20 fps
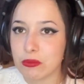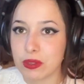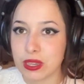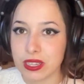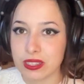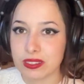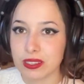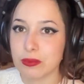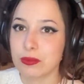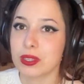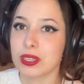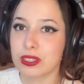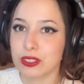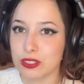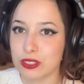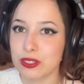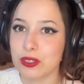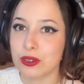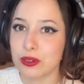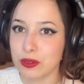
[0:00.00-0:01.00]
make something
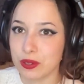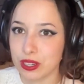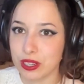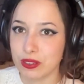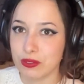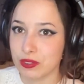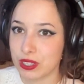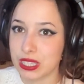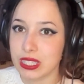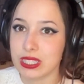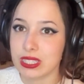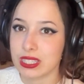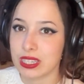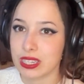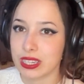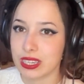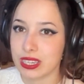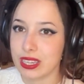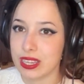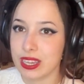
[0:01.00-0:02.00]
so
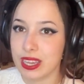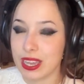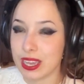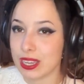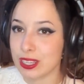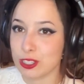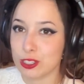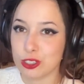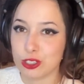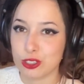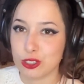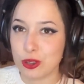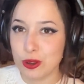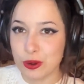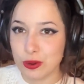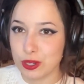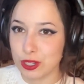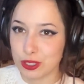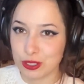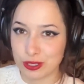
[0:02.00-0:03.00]
convincing and
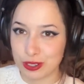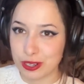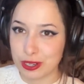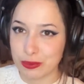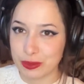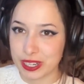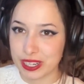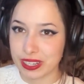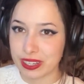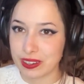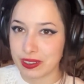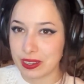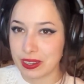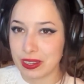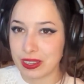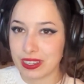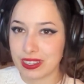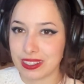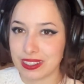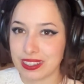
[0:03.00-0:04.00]
so disturbing,
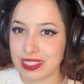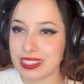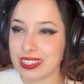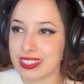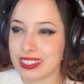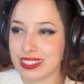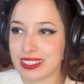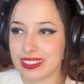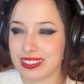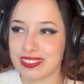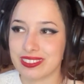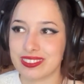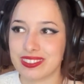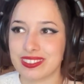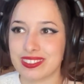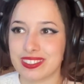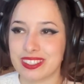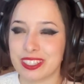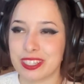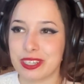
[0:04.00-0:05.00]
like
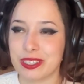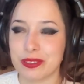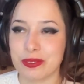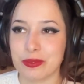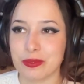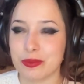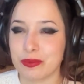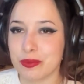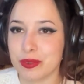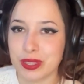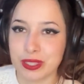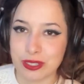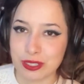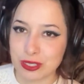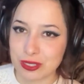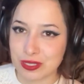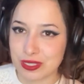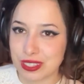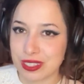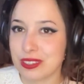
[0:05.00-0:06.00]
when they're
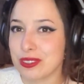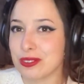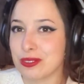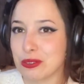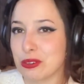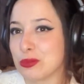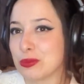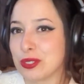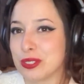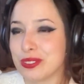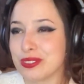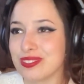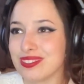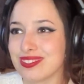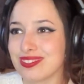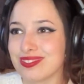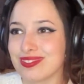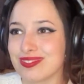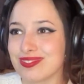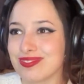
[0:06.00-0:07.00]
just like a normal
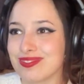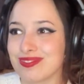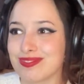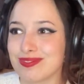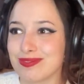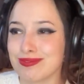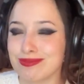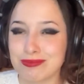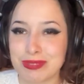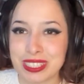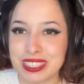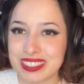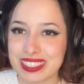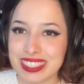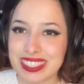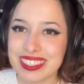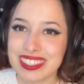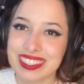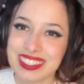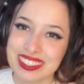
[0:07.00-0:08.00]

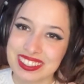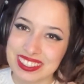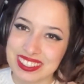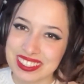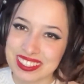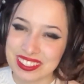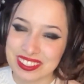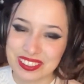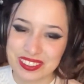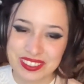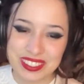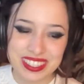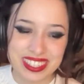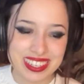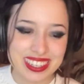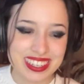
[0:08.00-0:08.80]
person, you know.